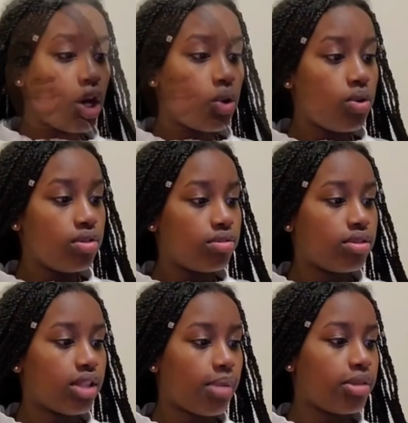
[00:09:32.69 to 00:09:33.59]
So,
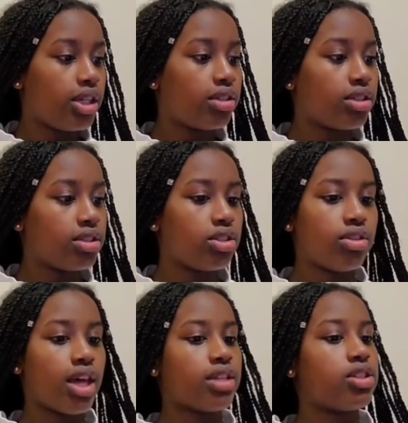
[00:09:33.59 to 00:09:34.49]
let me
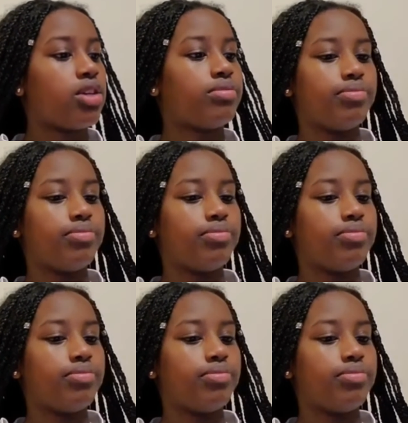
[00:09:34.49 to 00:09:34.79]
continue that, so...